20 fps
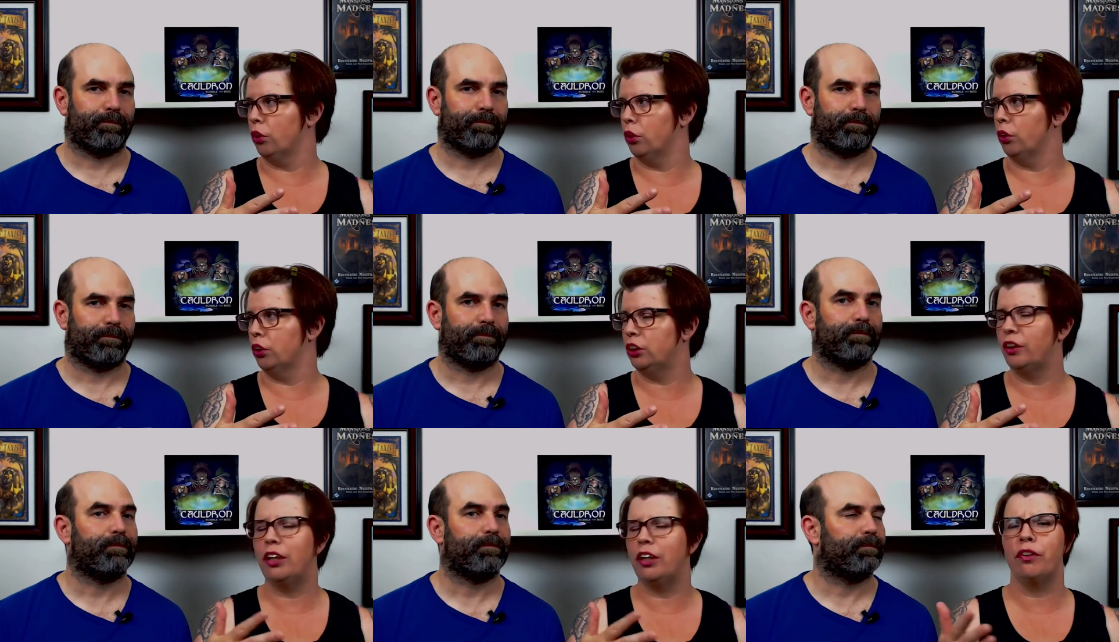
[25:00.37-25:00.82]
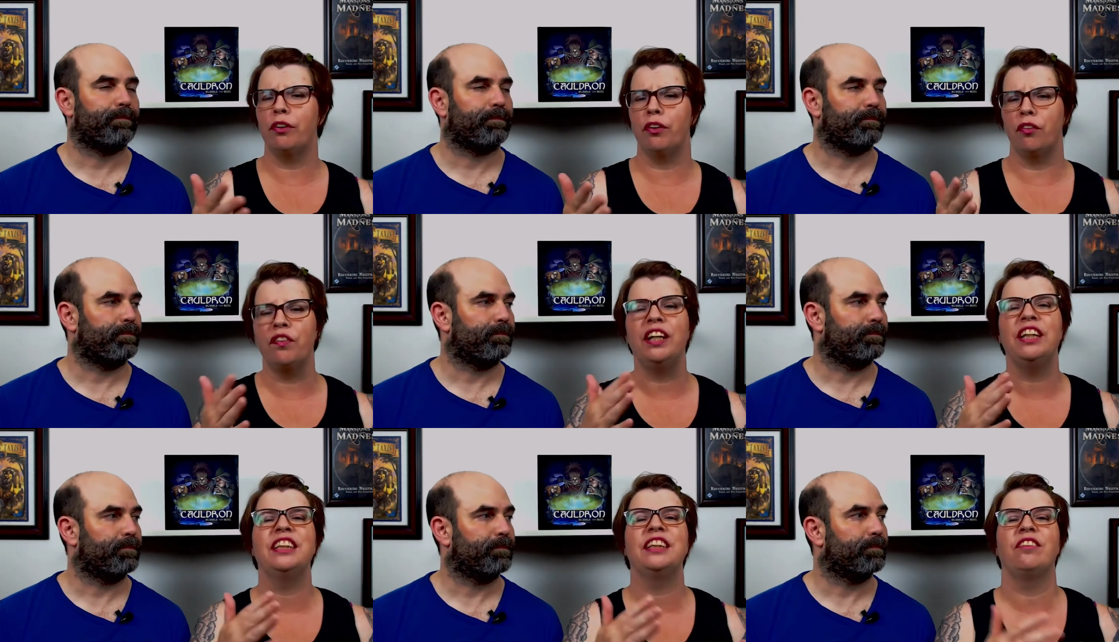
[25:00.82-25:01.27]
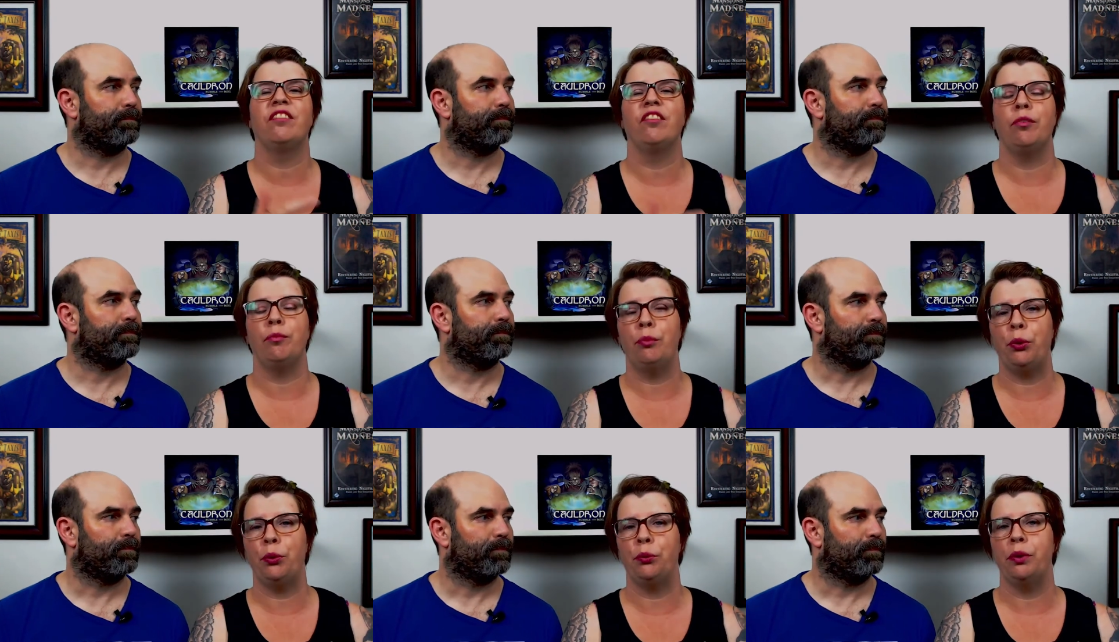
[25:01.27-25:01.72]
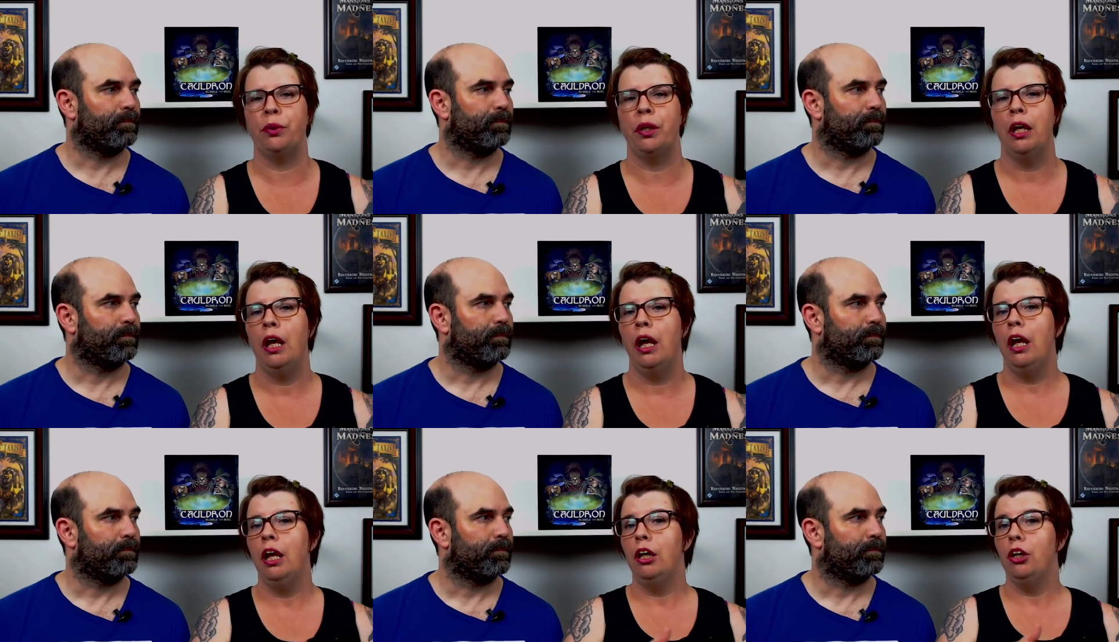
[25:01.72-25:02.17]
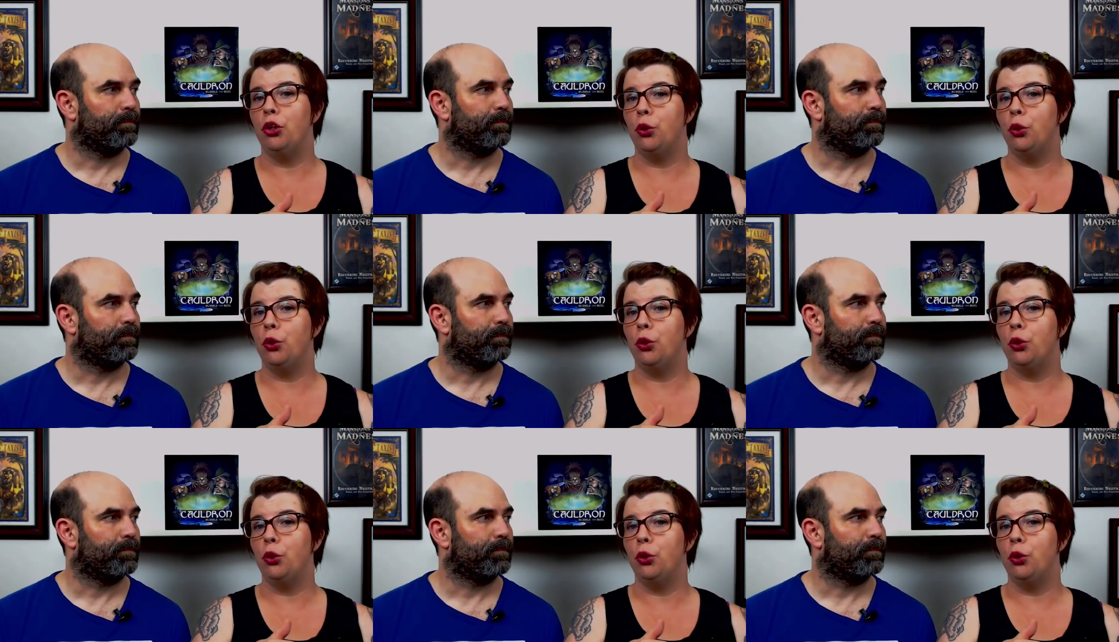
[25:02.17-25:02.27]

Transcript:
Speaker 1: order. So they were the phases of the moon.